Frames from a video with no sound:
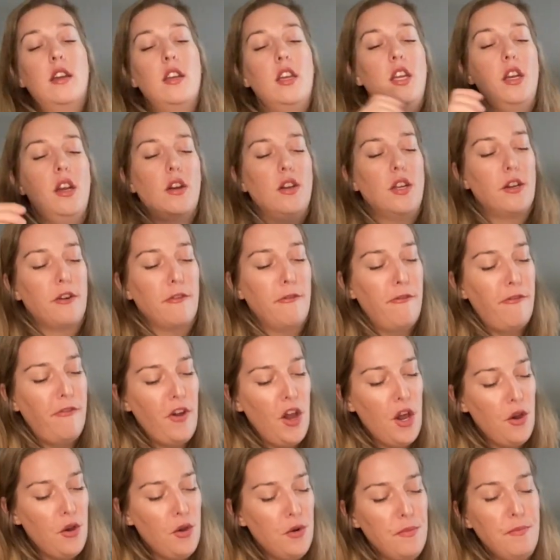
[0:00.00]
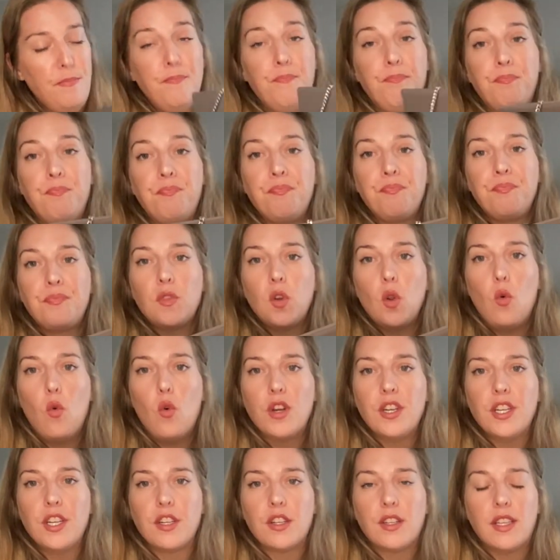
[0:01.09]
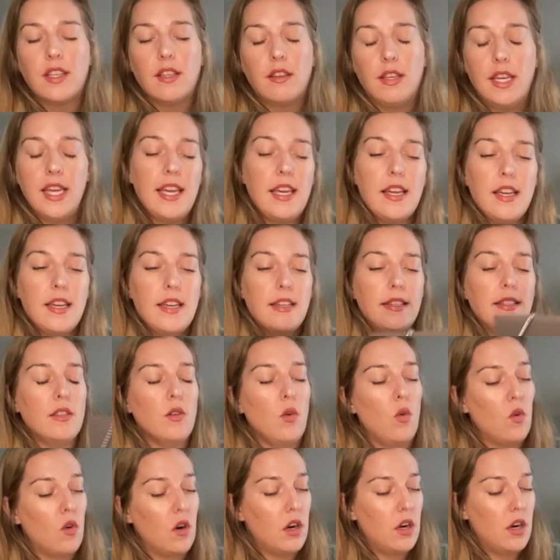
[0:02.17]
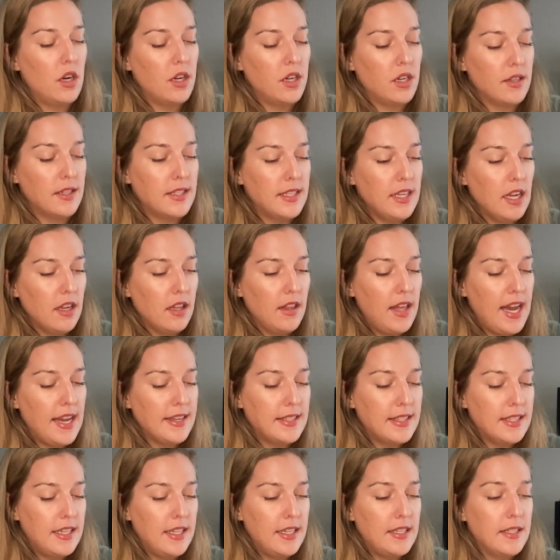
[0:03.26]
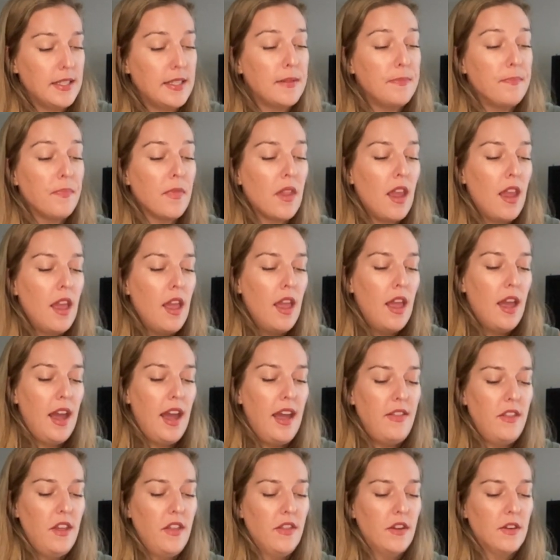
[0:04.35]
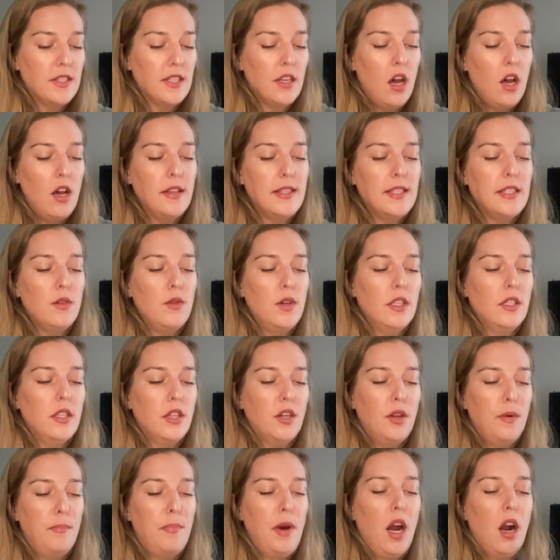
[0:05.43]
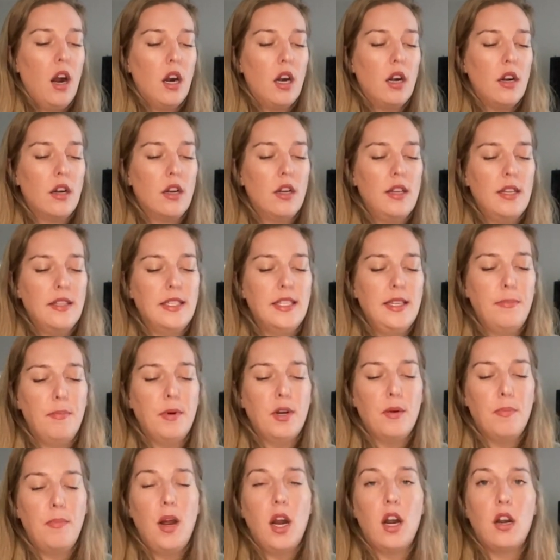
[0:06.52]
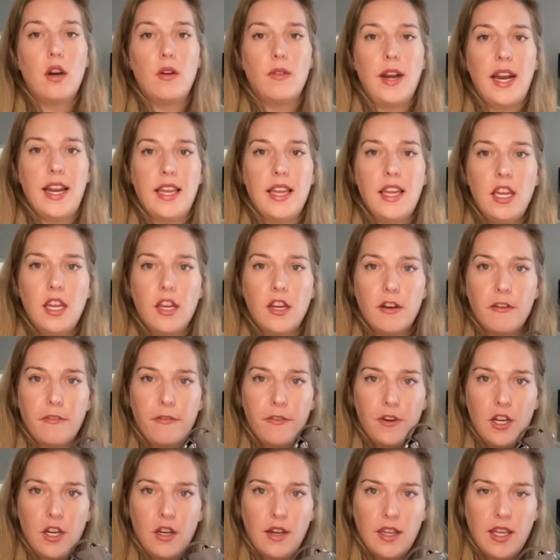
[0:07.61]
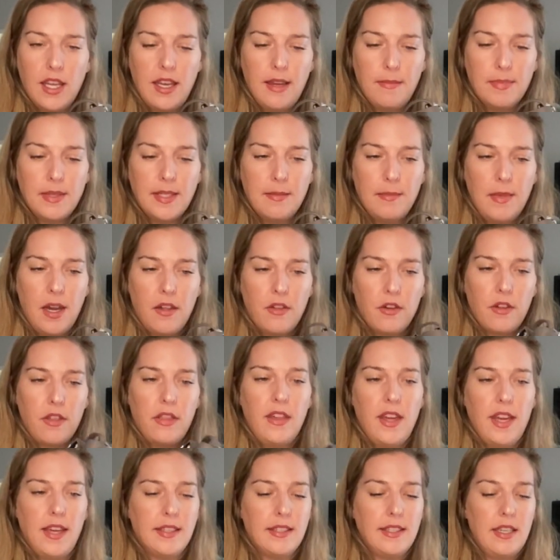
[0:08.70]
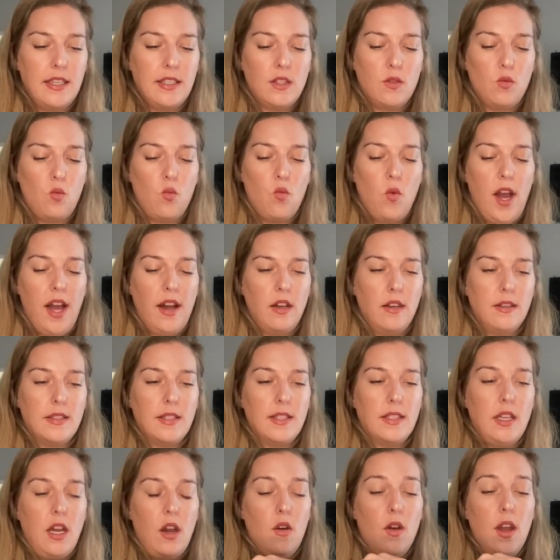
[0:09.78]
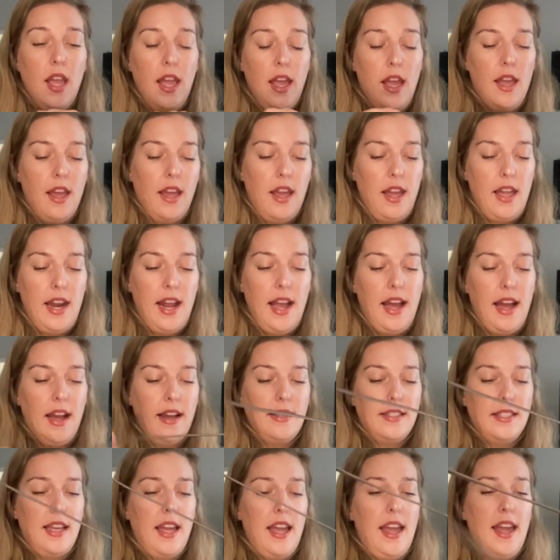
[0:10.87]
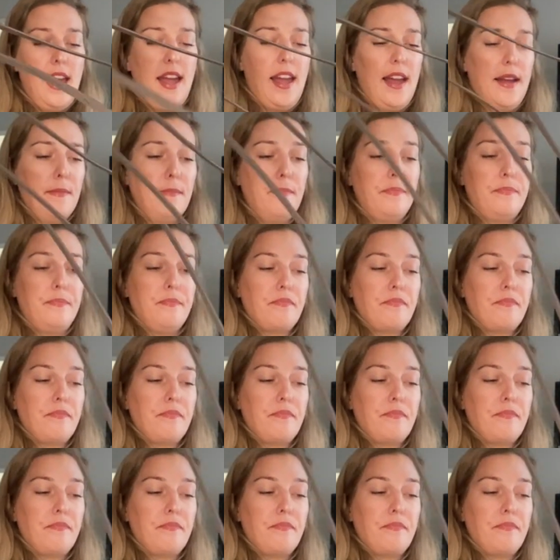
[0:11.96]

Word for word: you know, your phone or your keys or your sunglasses. And then there's also a little part, a zippered part right here for you to keep some other things as well. So it has a,